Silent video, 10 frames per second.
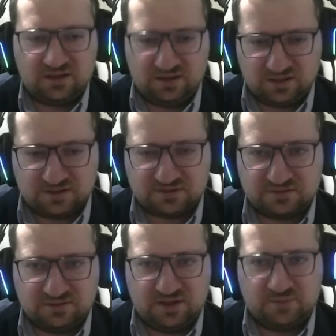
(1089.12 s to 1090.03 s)

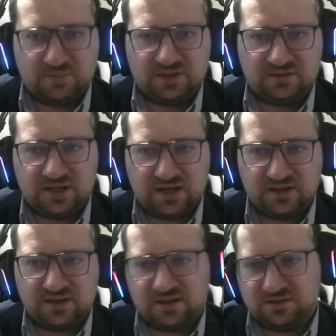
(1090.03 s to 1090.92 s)
Yes, but that
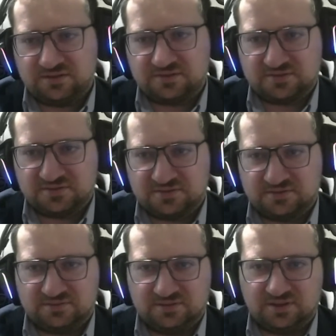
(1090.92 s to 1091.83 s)
again
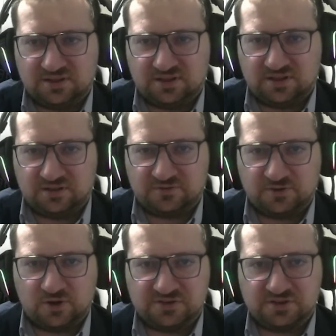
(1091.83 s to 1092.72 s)
is
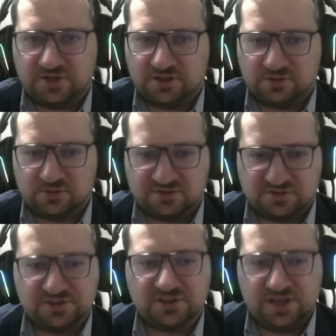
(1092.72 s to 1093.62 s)
concentrated on
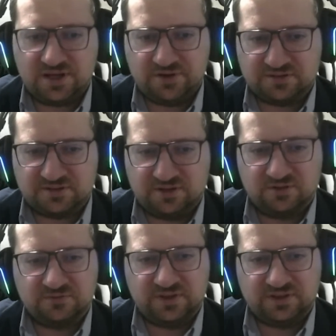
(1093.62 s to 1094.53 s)
certain areas. I
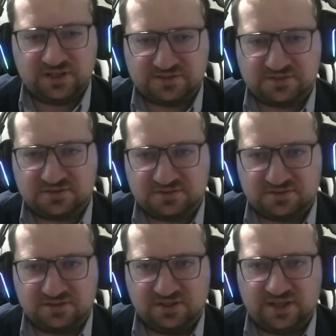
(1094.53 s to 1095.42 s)
don't think
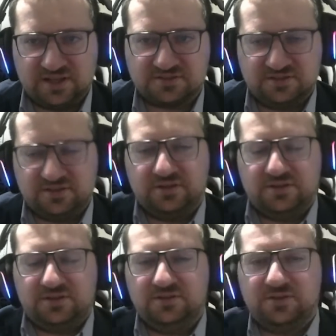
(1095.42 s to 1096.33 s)
that's
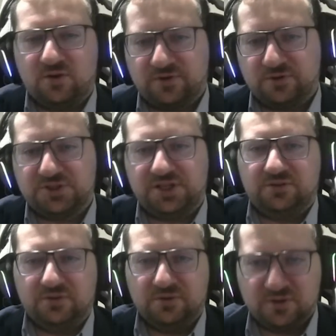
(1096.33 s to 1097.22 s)
the overall
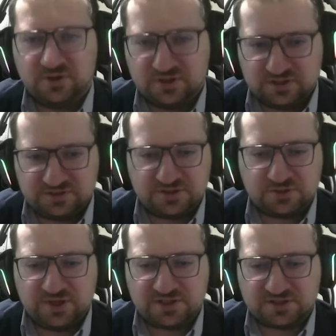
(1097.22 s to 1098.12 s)
general
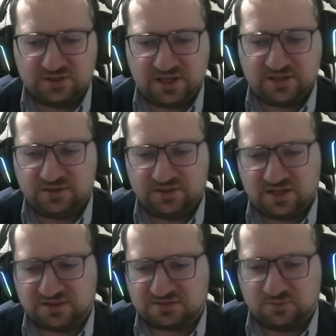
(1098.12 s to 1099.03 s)
situation. And
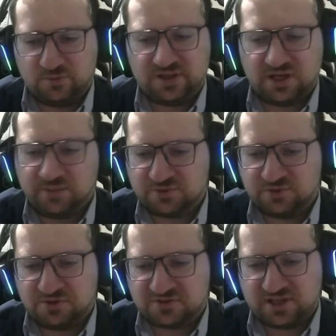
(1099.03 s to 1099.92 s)
yes, when it comes to
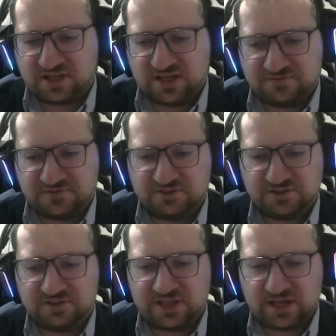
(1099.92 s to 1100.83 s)
those, they have
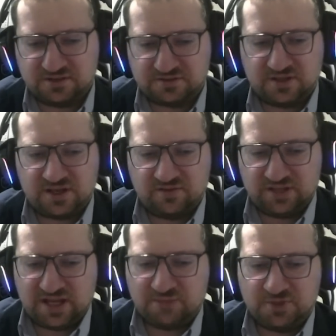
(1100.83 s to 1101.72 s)
certain tactics that have
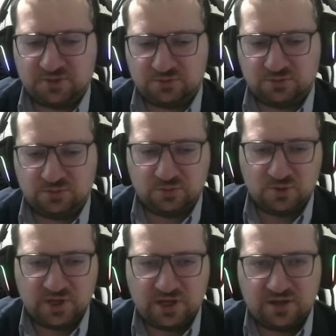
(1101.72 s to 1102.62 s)
adapted
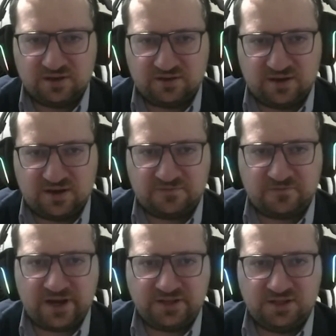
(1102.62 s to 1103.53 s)
to
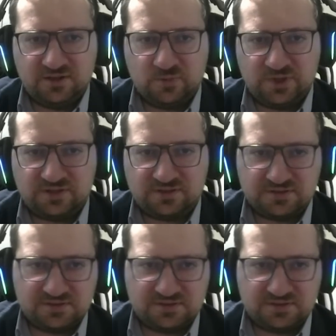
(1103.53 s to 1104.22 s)
fighting with